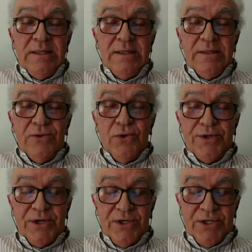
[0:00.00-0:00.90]

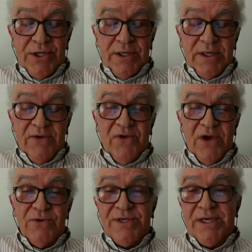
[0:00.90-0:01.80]
opinions and
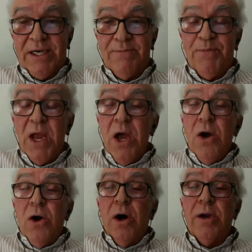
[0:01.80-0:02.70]
listening to everything that's
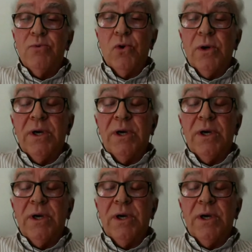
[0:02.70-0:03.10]
been shared.